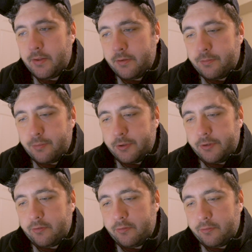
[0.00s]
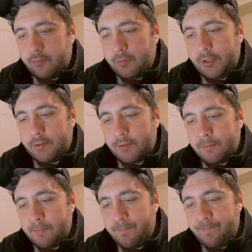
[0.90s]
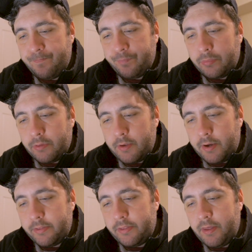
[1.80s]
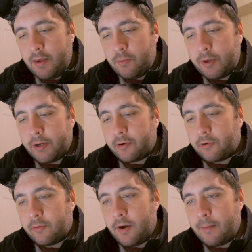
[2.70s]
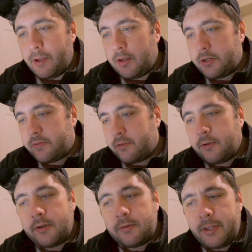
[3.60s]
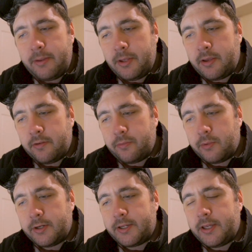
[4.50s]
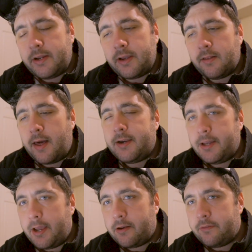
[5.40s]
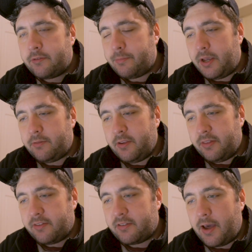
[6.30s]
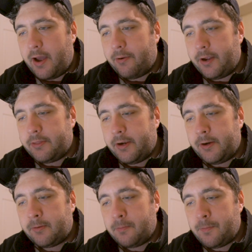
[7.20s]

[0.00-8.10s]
It's pretty sweet. I think we could crop in just a little bit because we're getting a lot of negative space in the sky right there.